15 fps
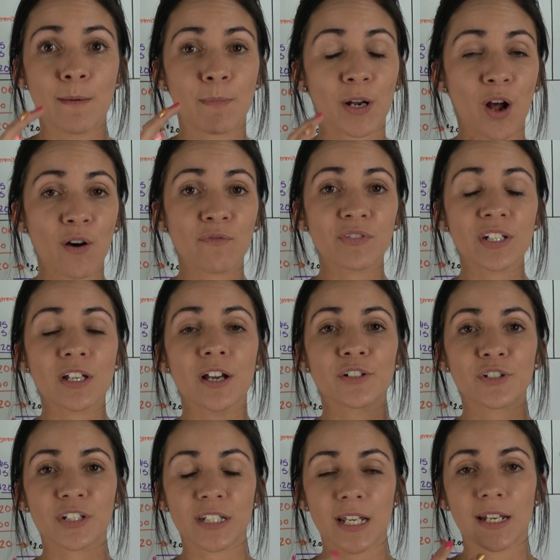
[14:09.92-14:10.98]
but hopefully you
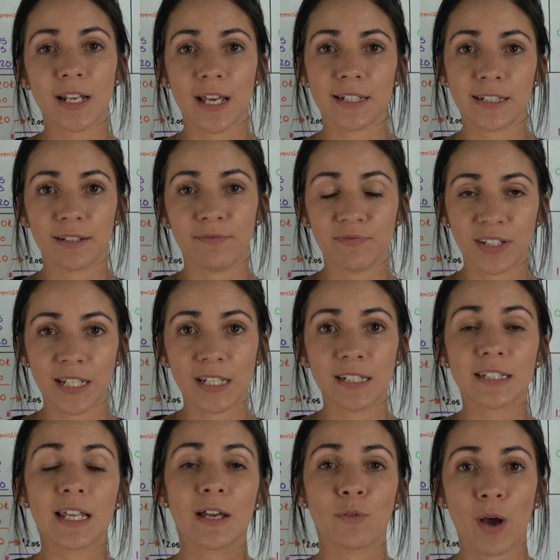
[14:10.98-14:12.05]
understand Etsy
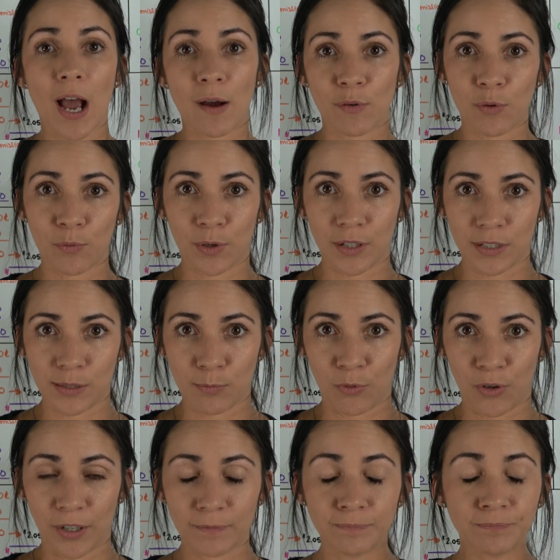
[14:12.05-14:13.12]
fees and how it works
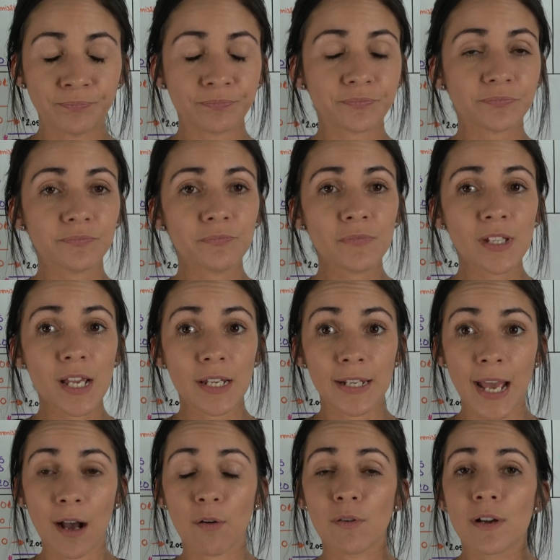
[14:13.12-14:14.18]
more.
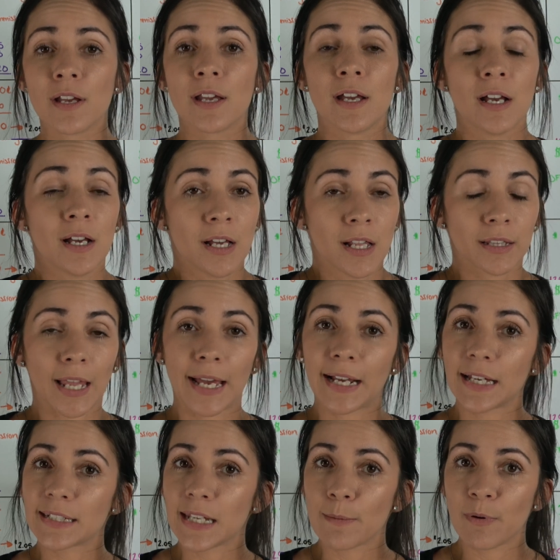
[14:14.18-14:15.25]
Now, like
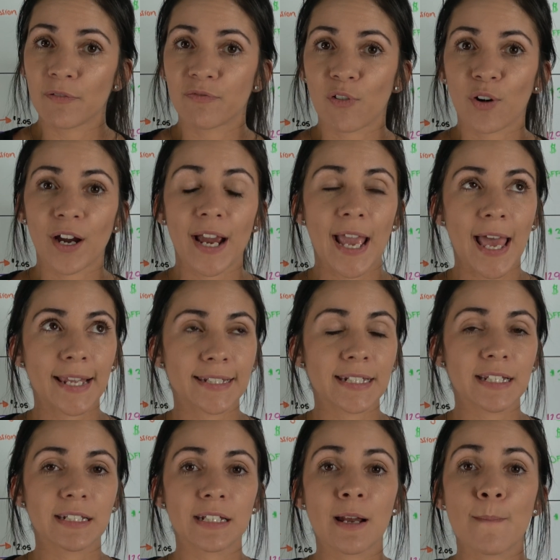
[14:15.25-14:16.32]
I said before,
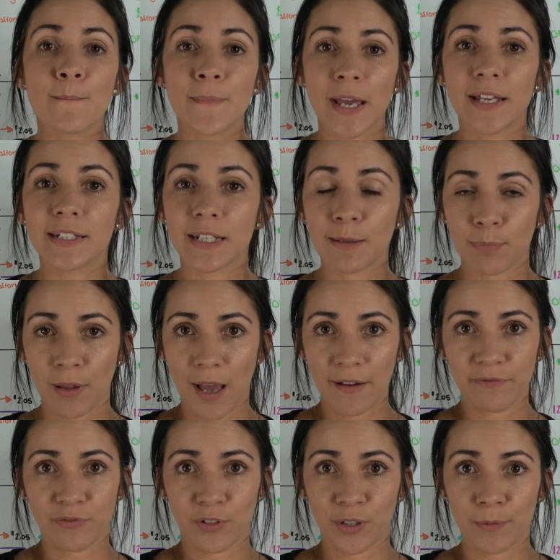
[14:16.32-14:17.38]
Etsy is an amazing
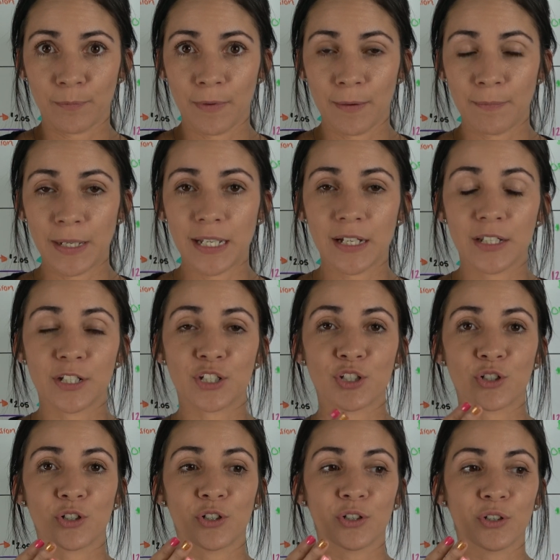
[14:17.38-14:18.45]
platform because
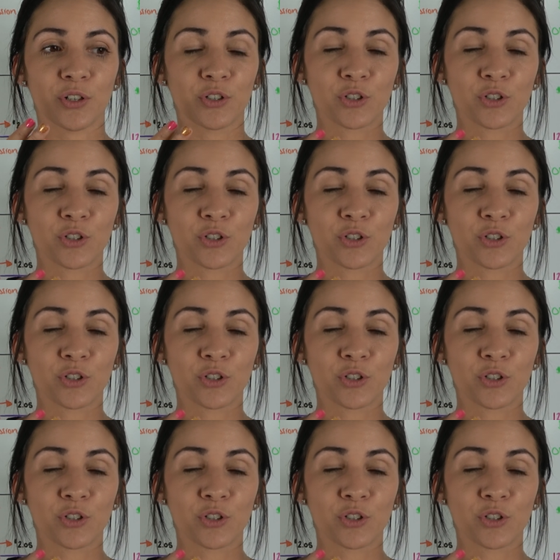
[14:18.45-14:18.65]
your